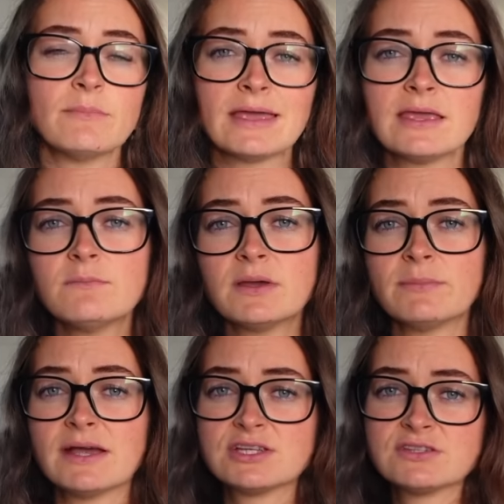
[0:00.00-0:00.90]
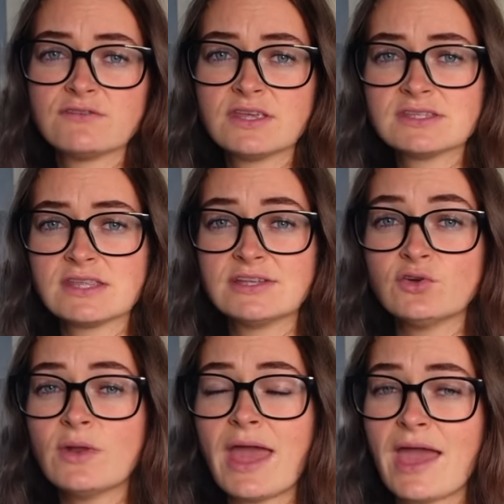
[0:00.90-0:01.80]
making big batches of things that they
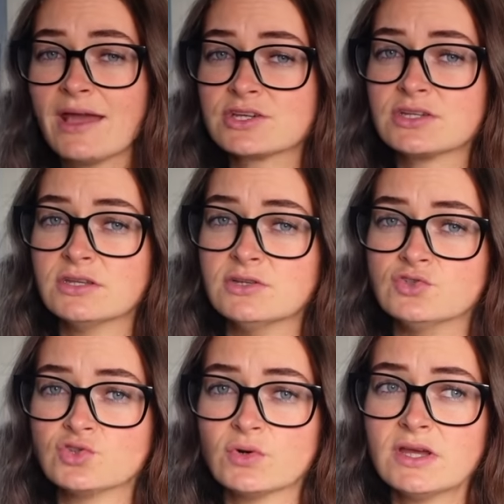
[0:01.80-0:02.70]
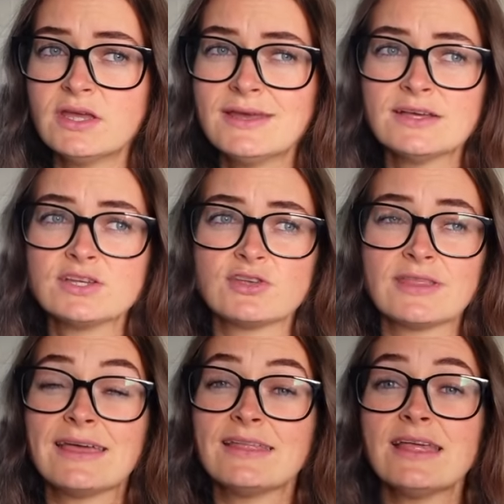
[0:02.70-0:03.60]
don't actually enjoy, so
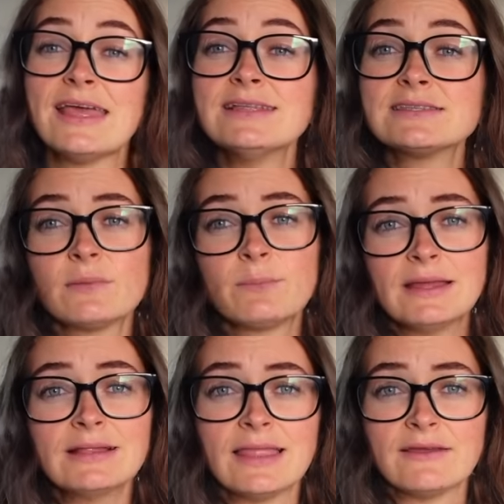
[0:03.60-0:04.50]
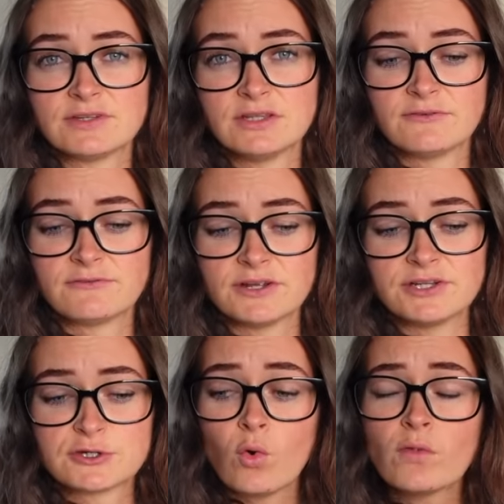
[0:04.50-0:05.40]
that ends up being left in the
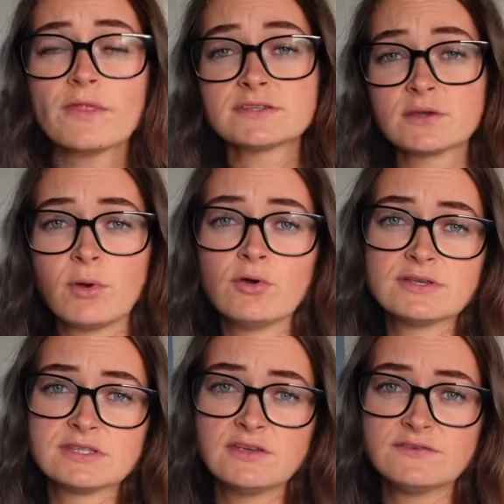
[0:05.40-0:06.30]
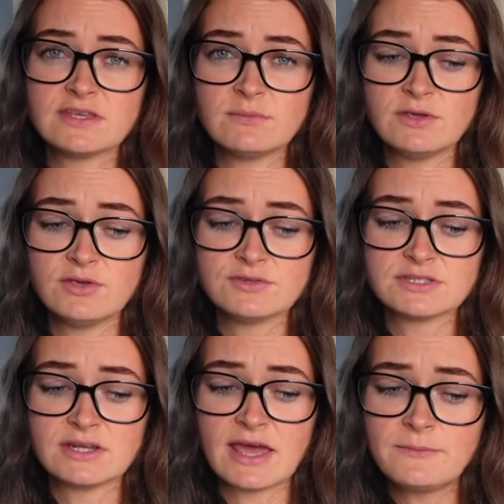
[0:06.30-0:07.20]
fridge. All these components that you've seen me use
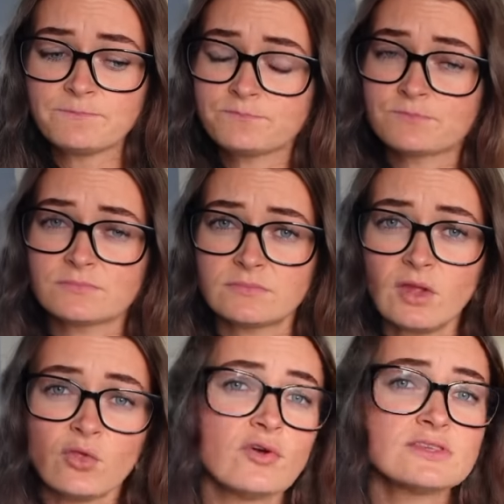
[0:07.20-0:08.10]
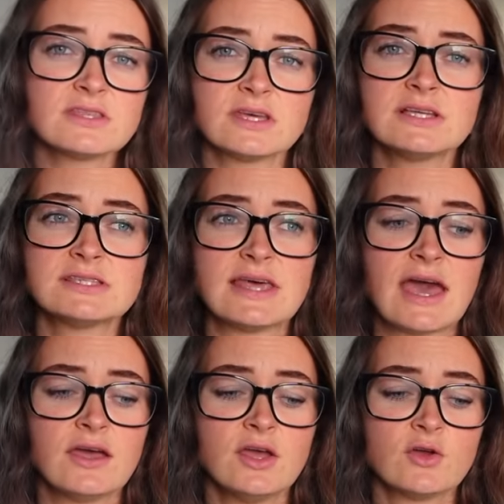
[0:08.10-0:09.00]
today, those are things that